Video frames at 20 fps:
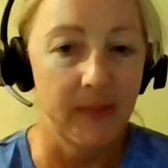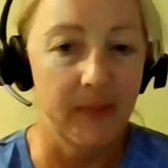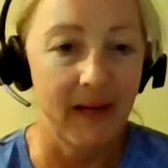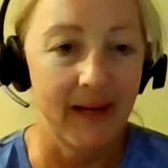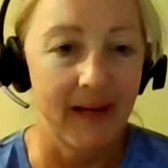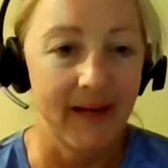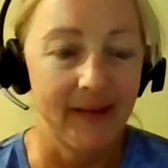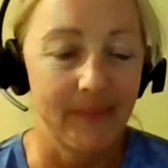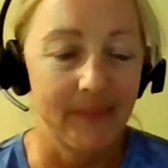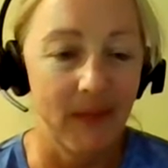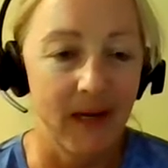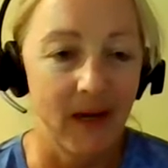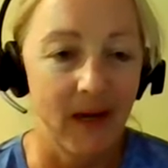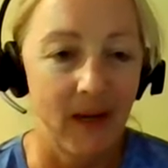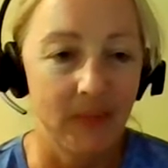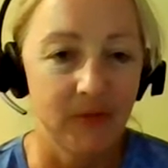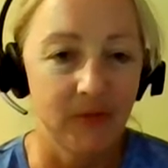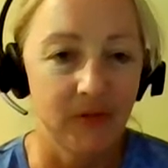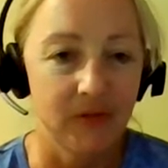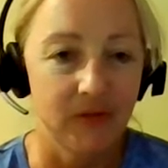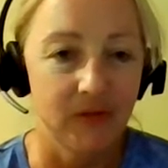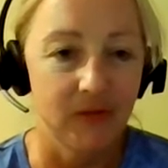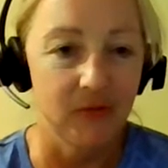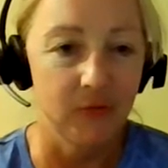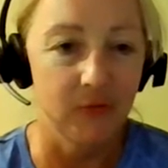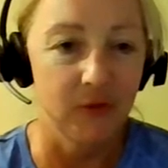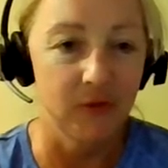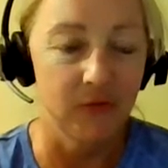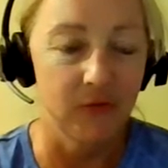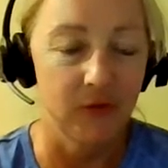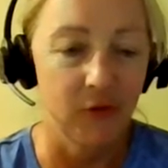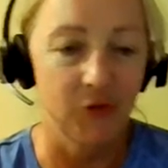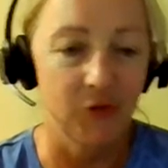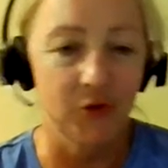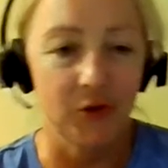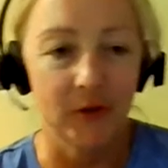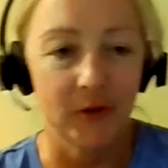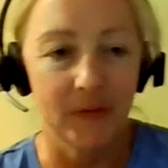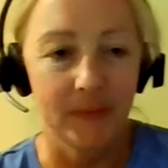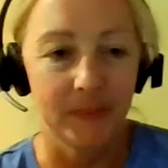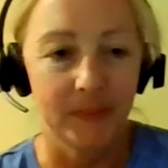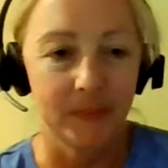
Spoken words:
my options for the future.